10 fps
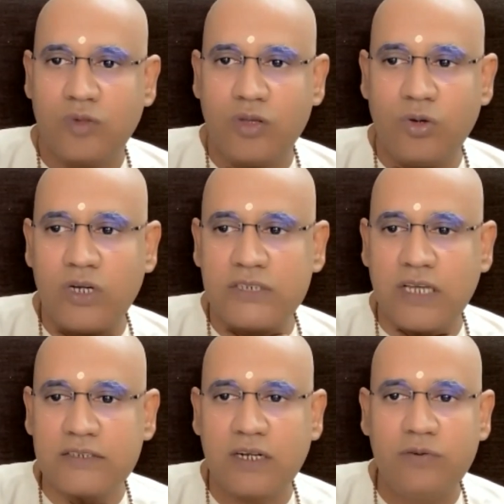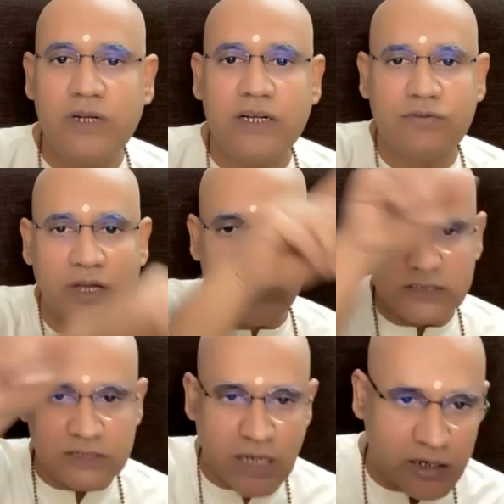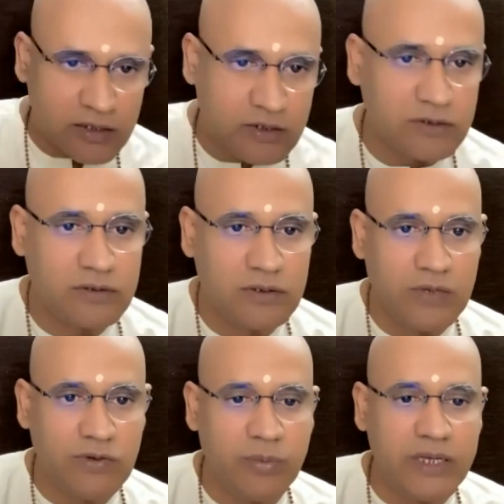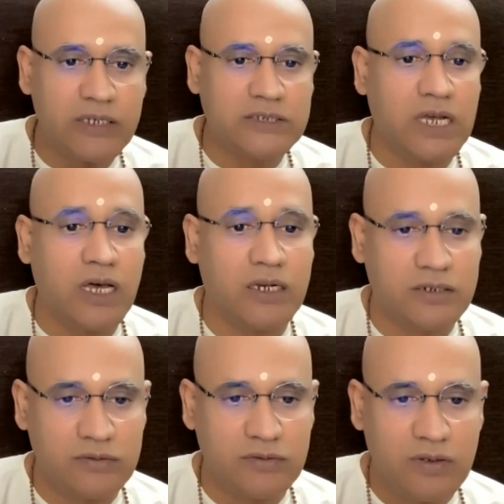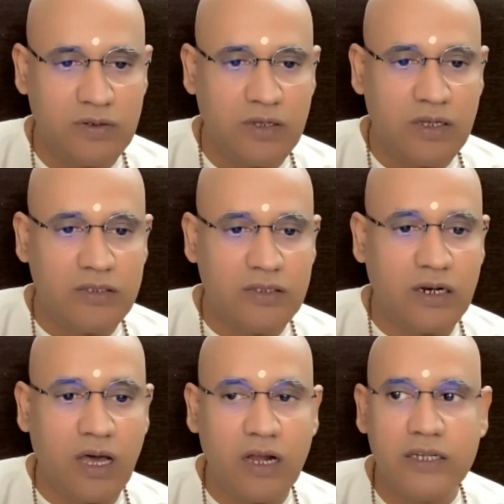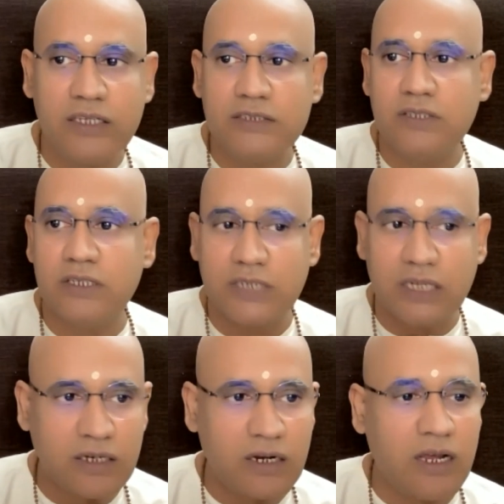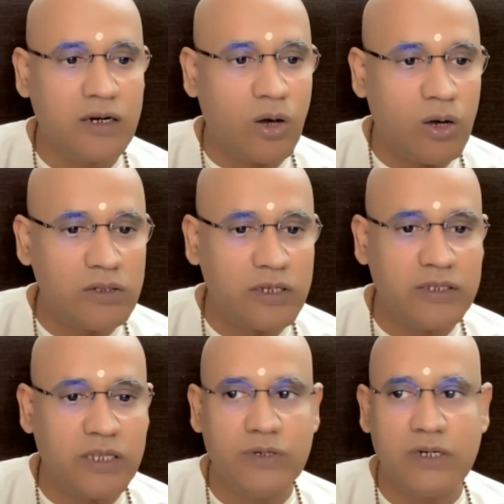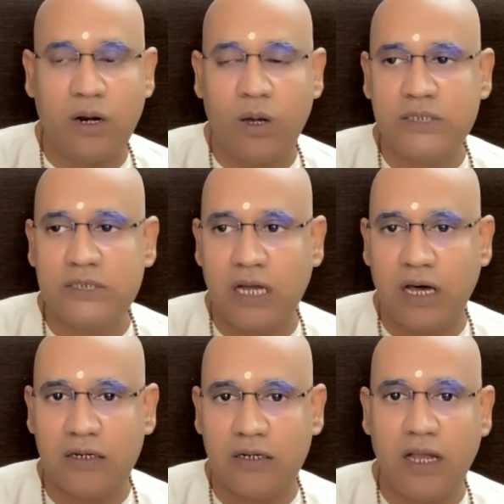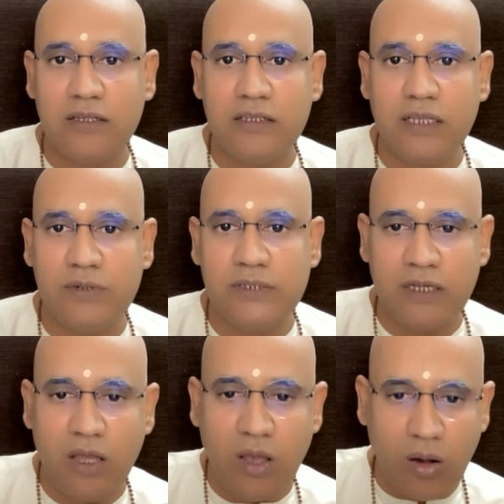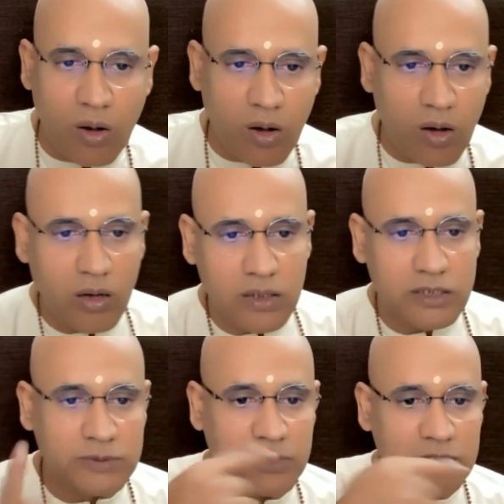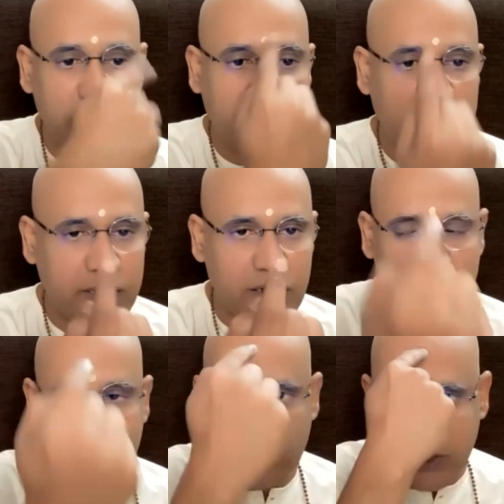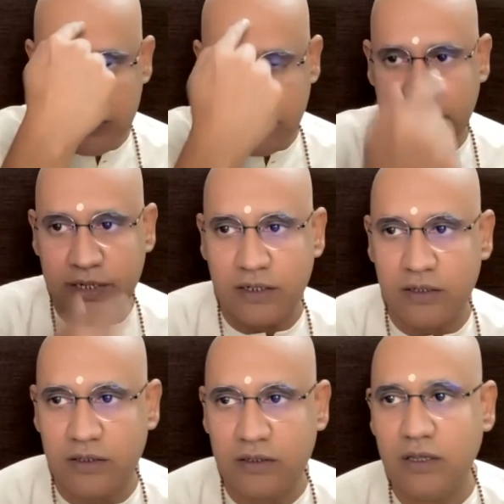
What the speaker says: The Yoga Shastra will define a chart. They will make a chart. The nadis, the chakra and all that, they will draw a chart. And then they will say, all this must be taken and put it in the head.